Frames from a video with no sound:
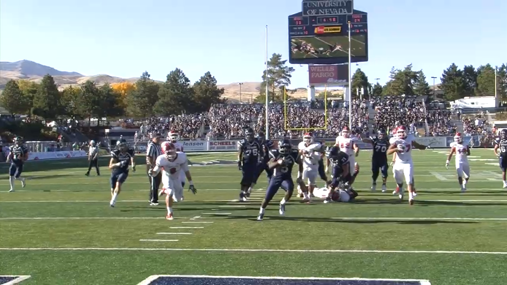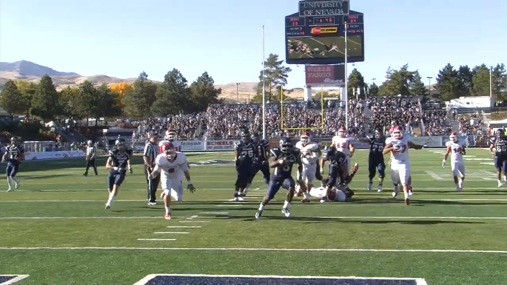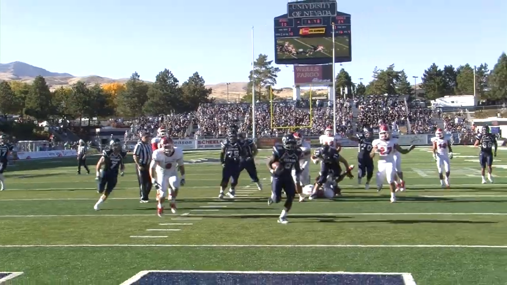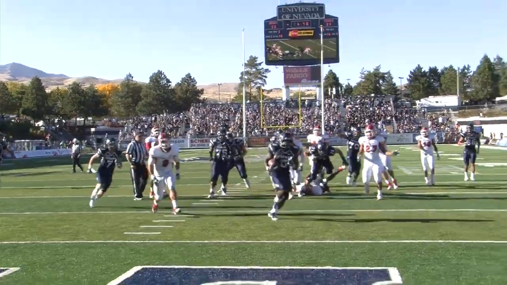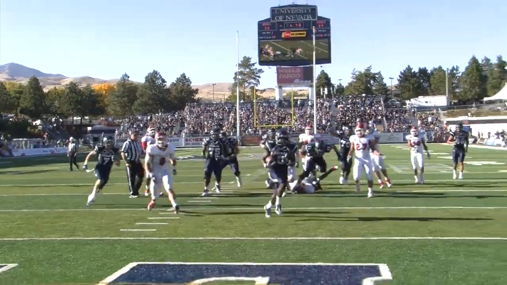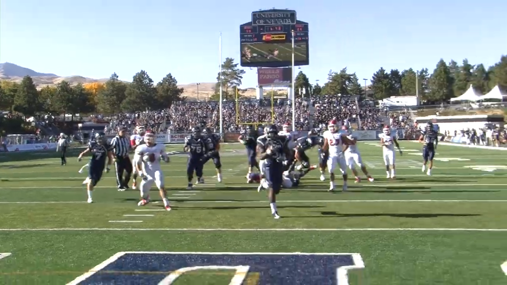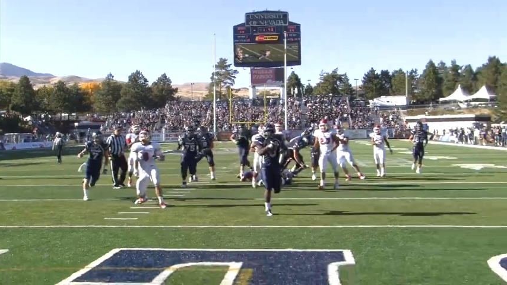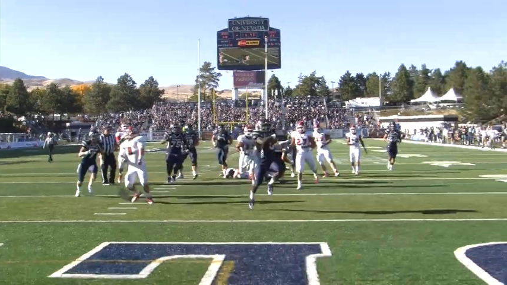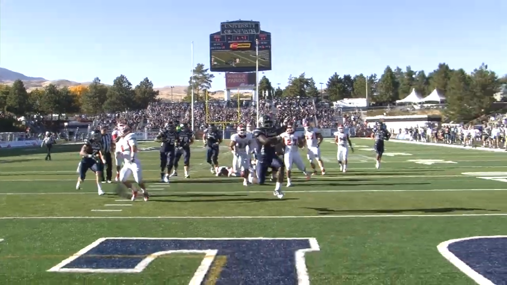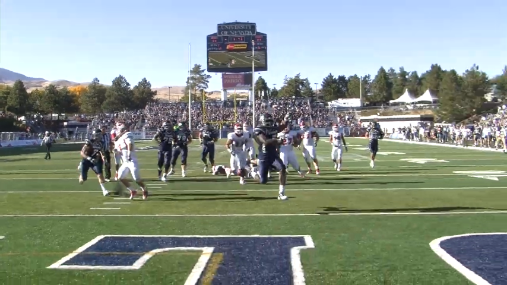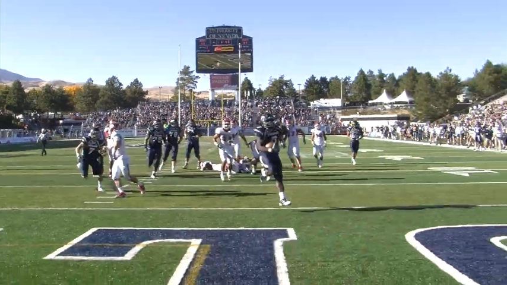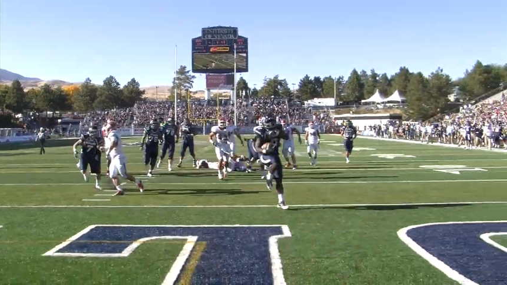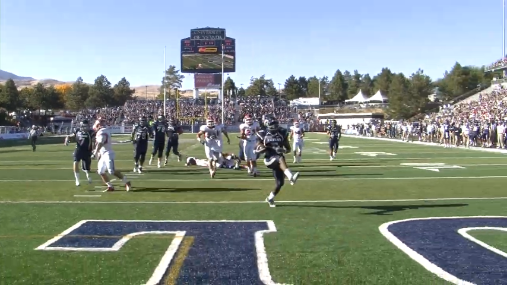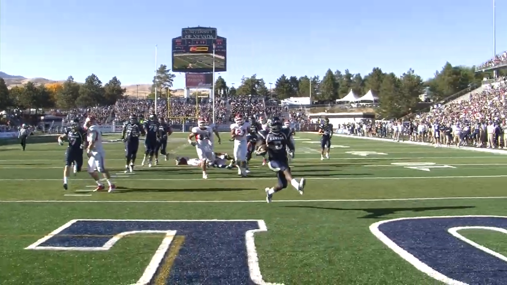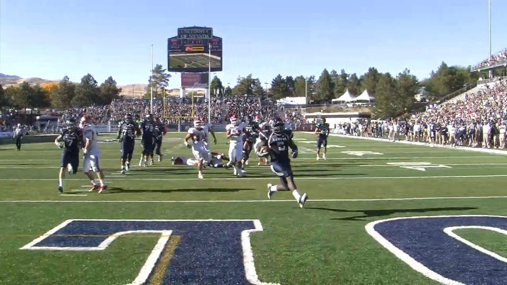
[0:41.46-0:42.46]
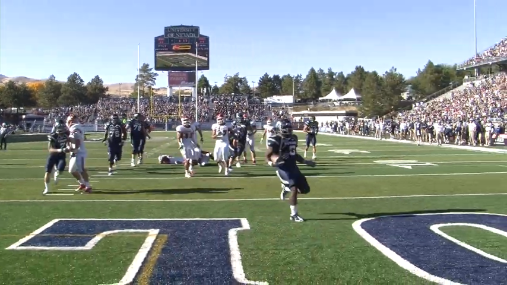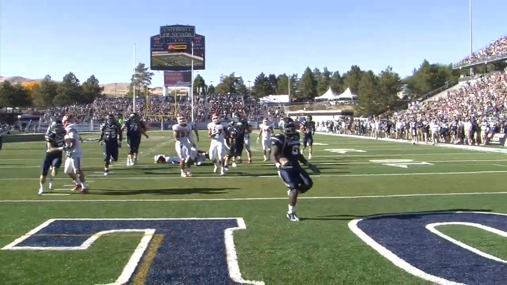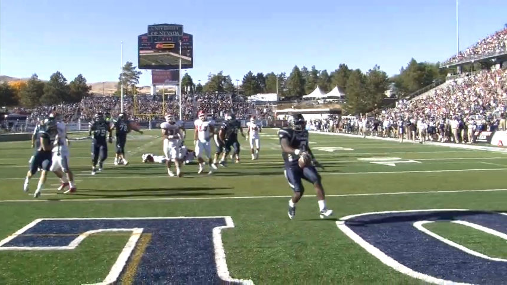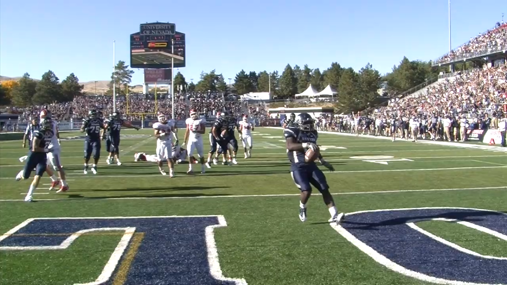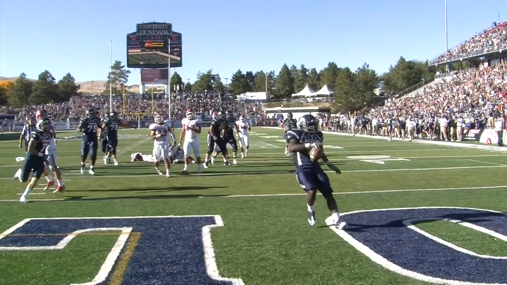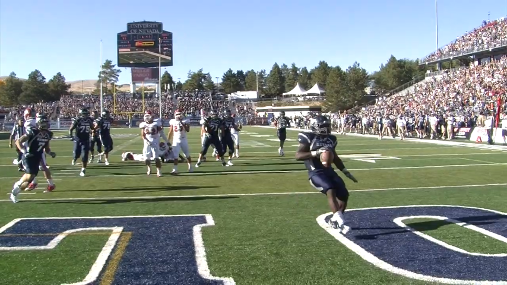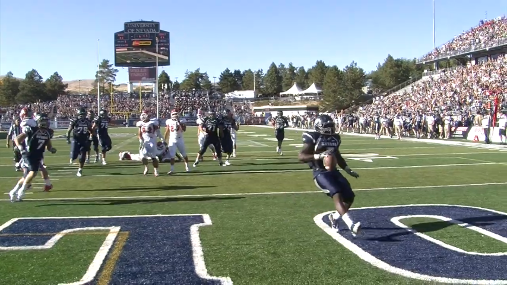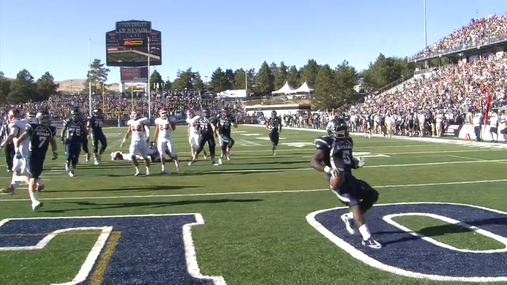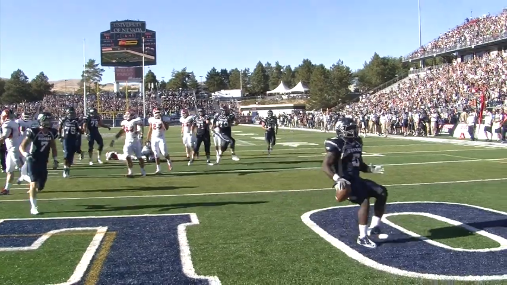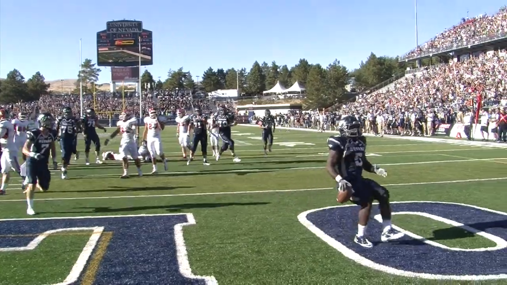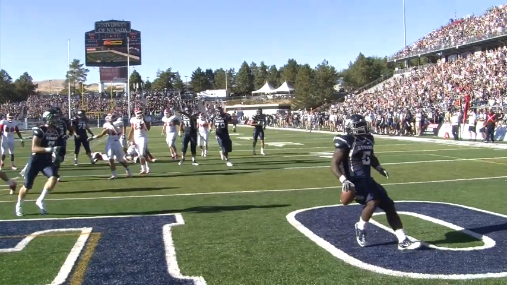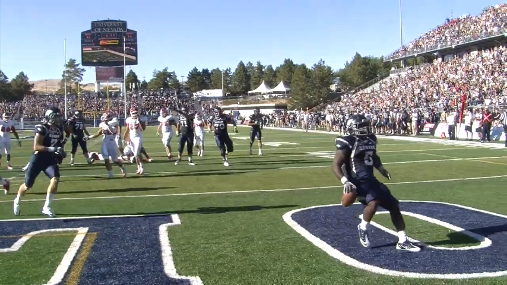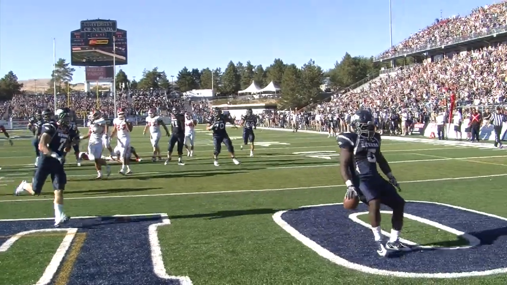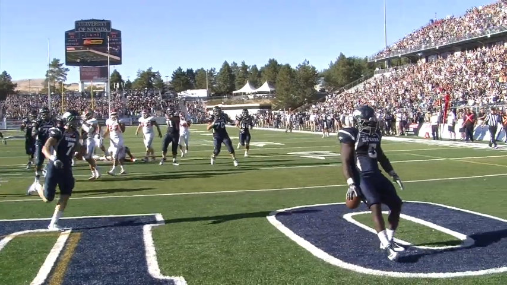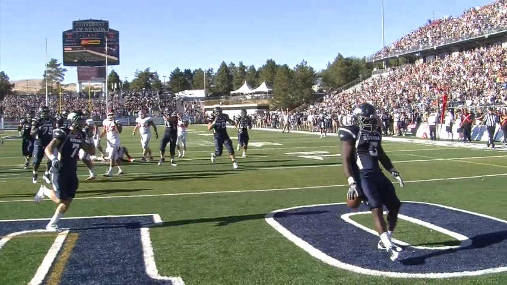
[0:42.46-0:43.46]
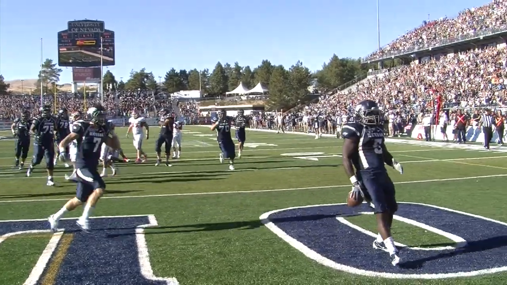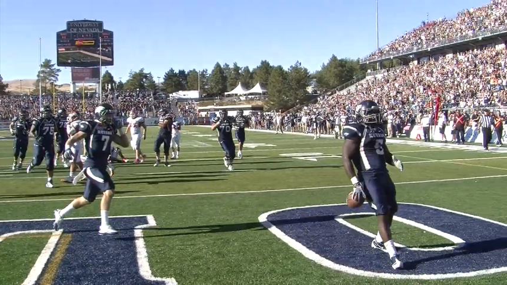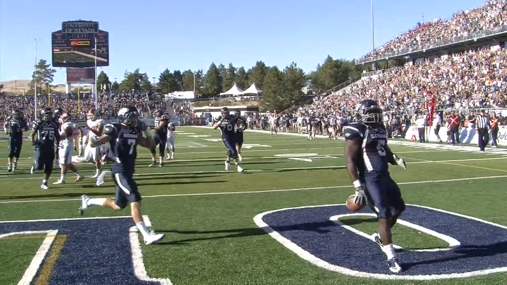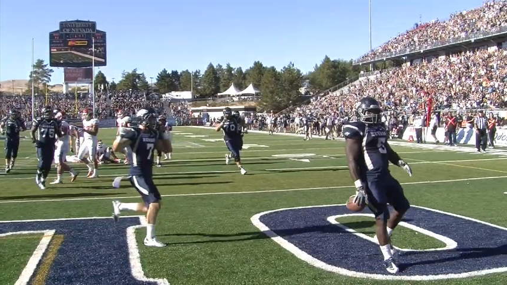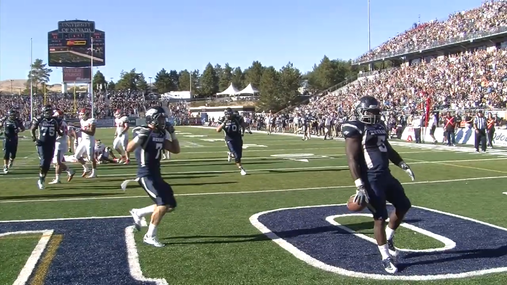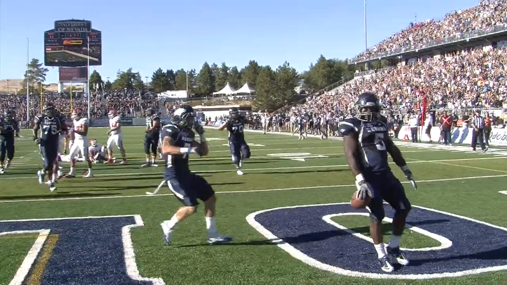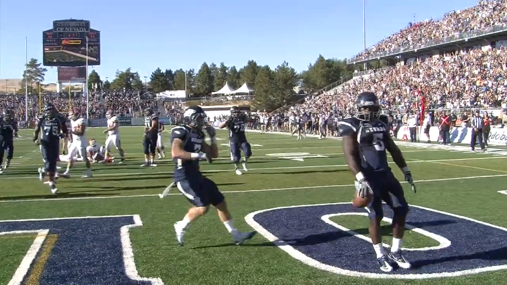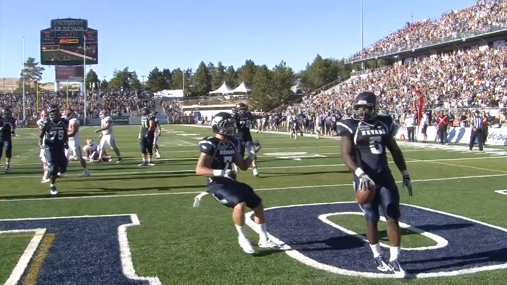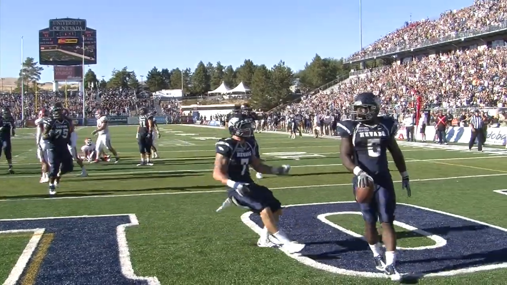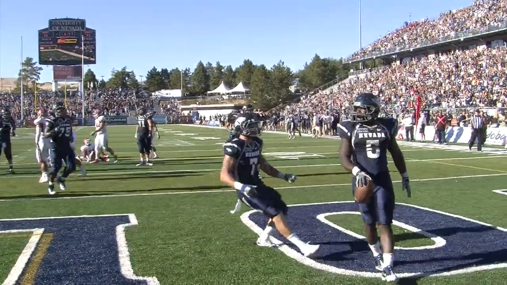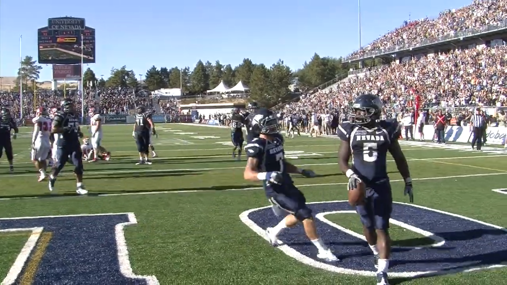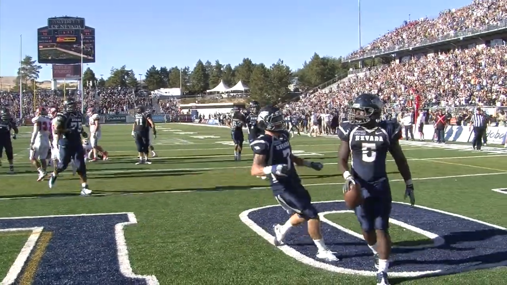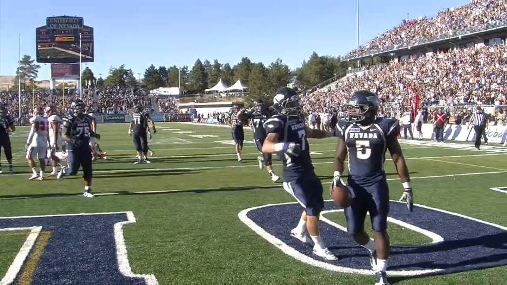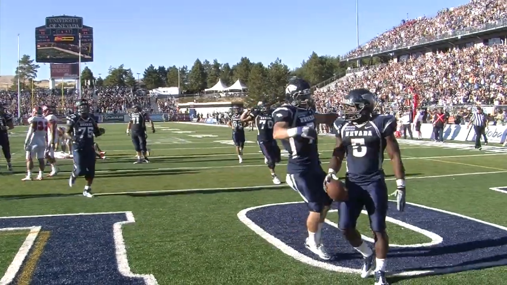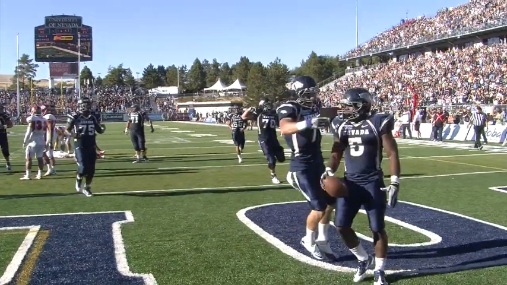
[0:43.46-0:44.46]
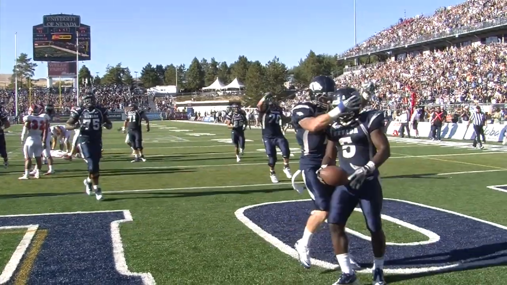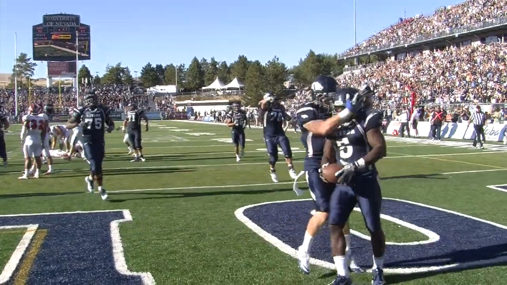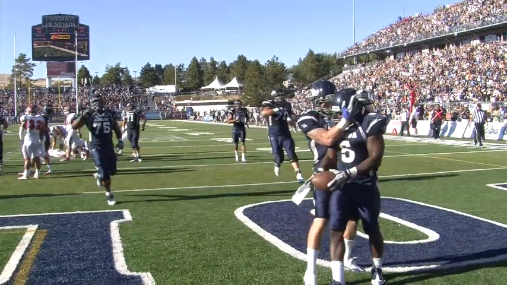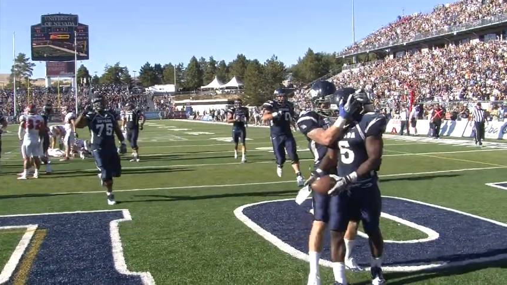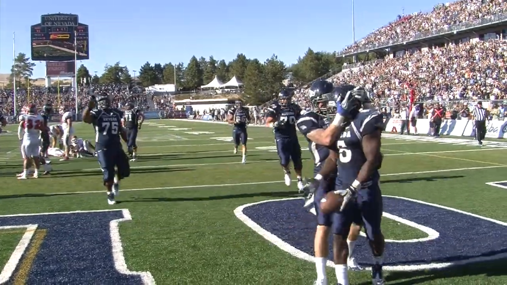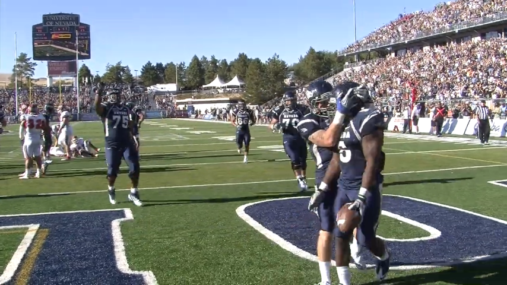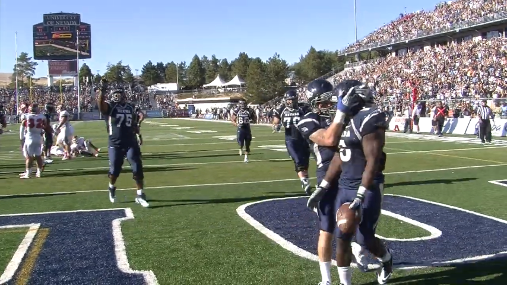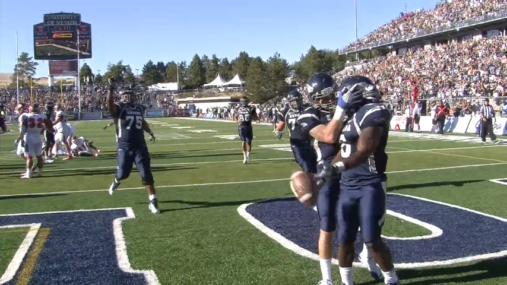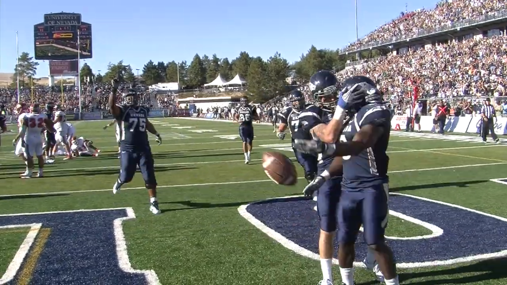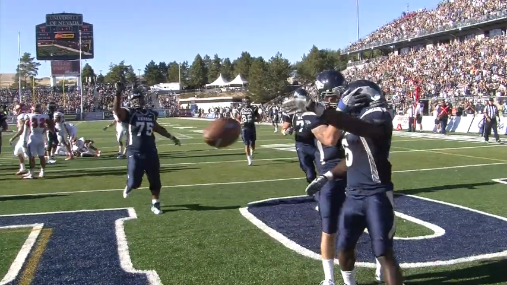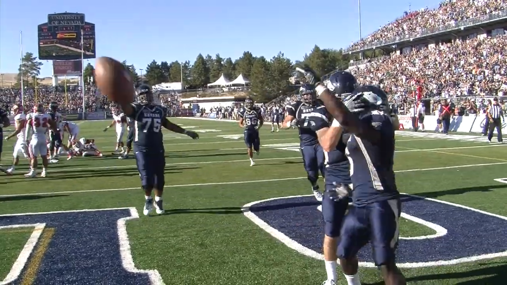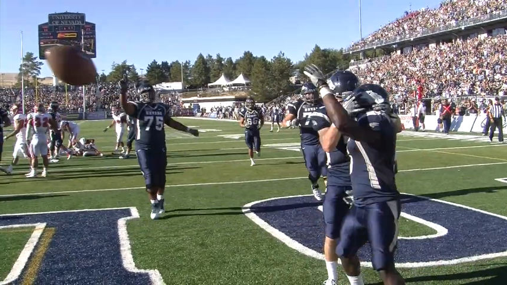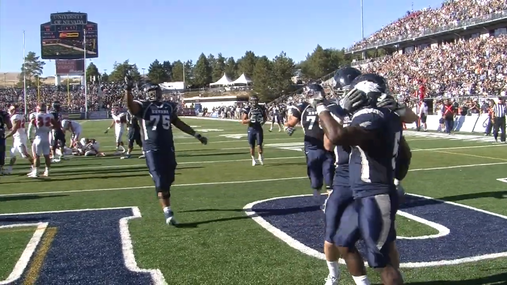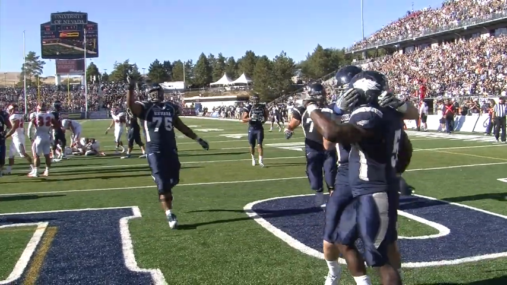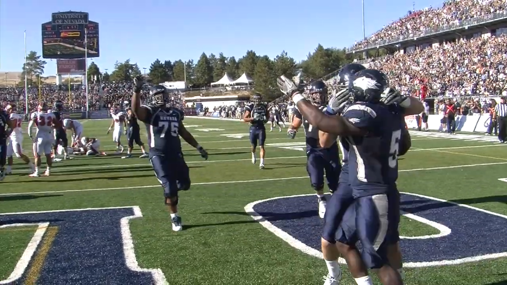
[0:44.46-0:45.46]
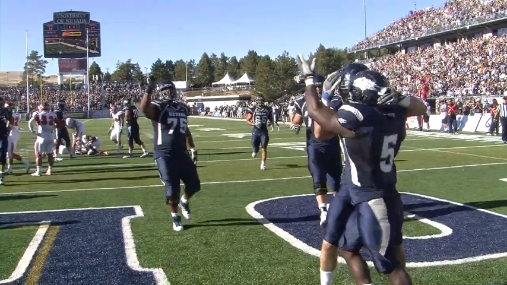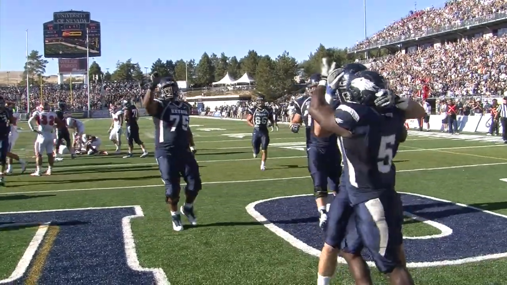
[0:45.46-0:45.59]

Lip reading: No face is visible, so there are no lips to read.